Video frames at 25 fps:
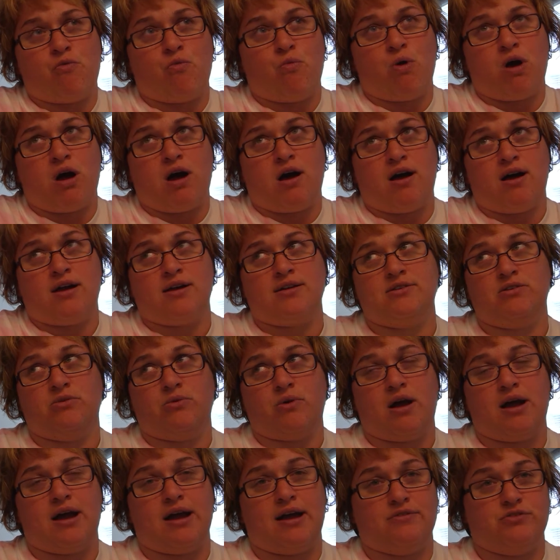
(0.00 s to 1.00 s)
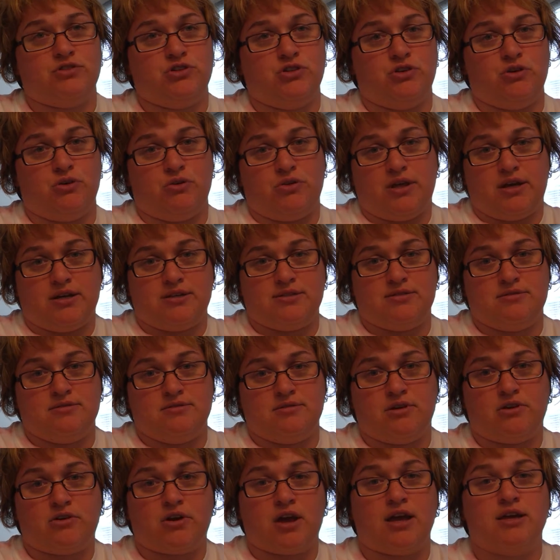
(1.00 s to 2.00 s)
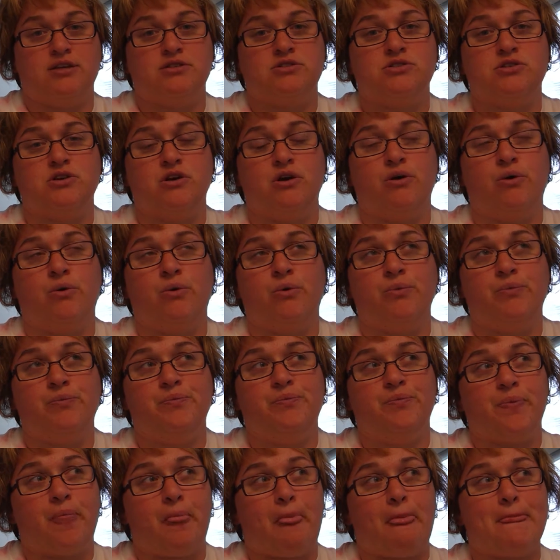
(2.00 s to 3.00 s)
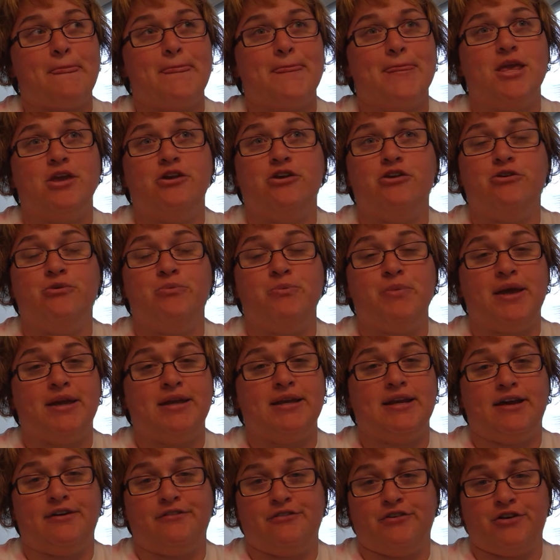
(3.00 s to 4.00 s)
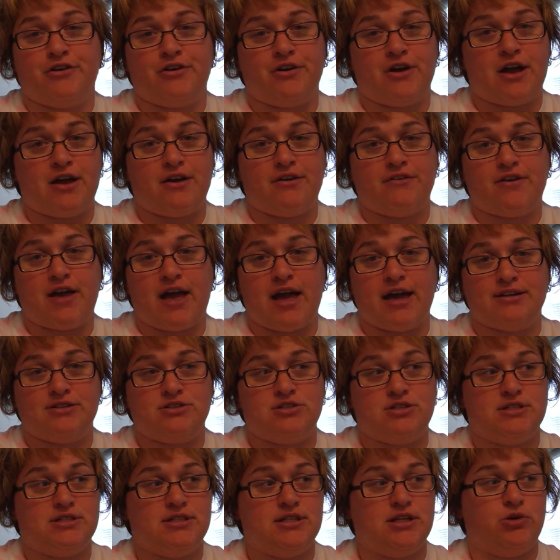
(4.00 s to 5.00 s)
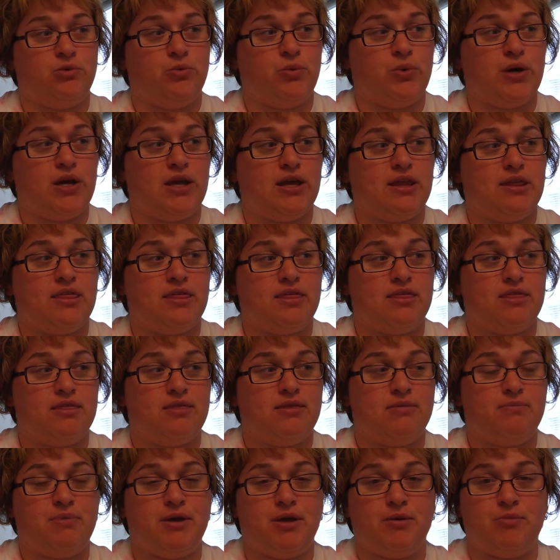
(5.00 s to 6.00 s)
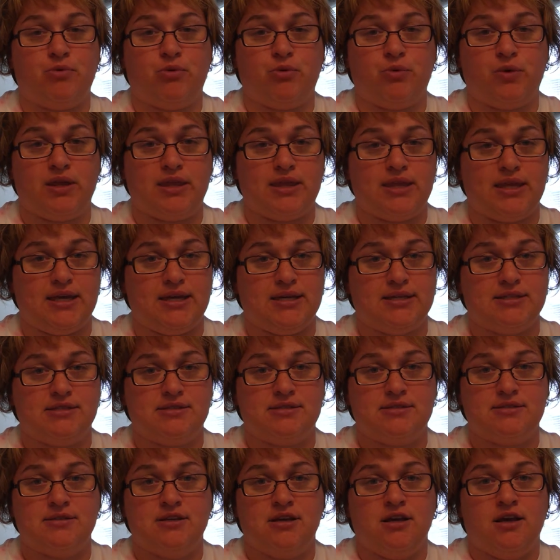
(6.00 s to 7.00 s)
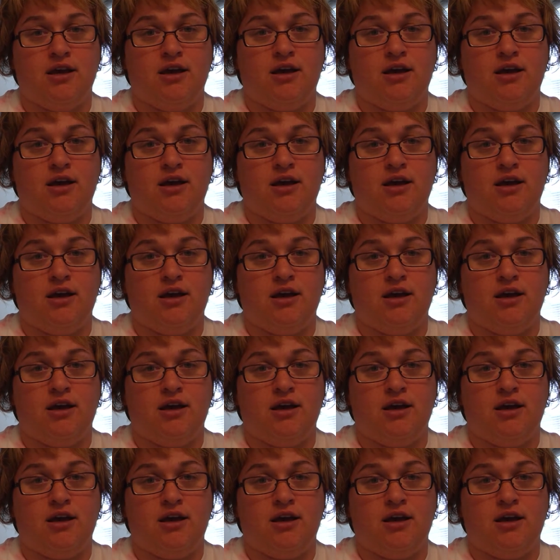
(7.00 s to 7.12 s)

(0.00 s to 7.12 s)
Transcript: why do I have to know this? Okay, so you may never have had to deal with people with these